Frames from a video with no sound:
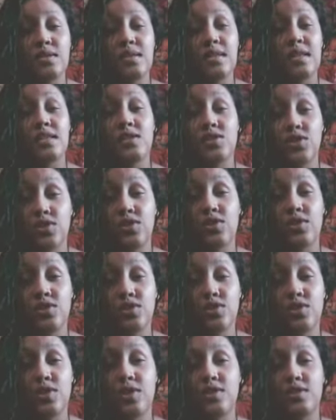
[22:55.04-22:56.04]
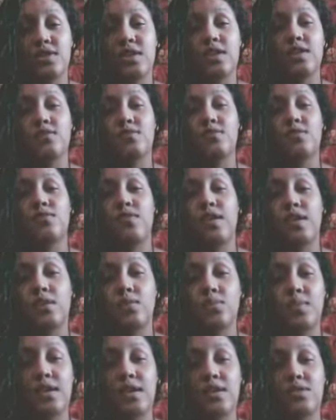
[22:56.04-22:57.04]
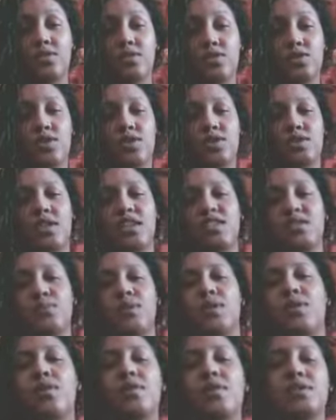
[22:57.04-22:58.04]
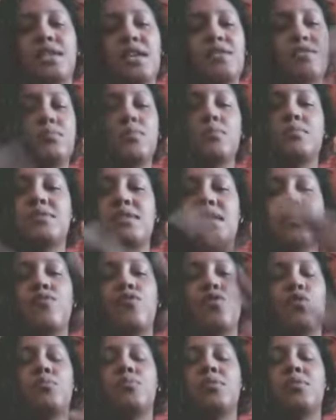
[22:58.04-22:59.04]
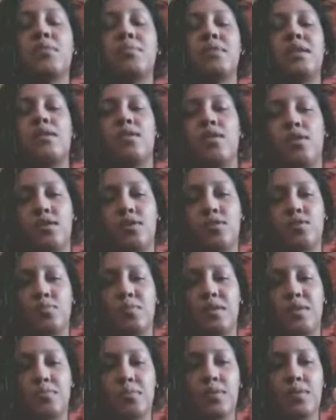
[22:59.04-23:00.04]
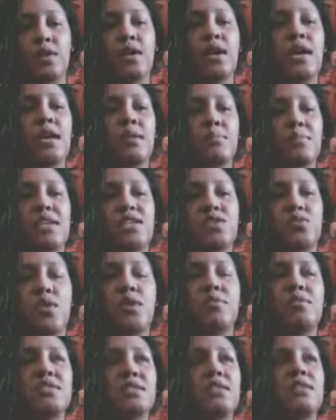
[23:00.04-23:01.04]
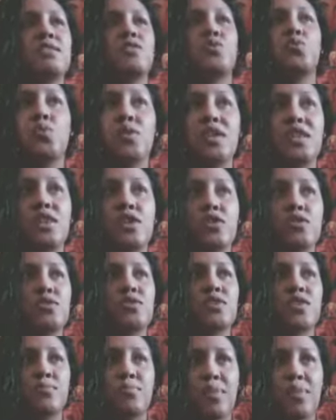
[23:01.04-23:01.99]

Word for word: need to nurture ourselves or find a way to nurture ourselves. We don't always have to be resentful or blaming it on other people, because we're always in this win-lose,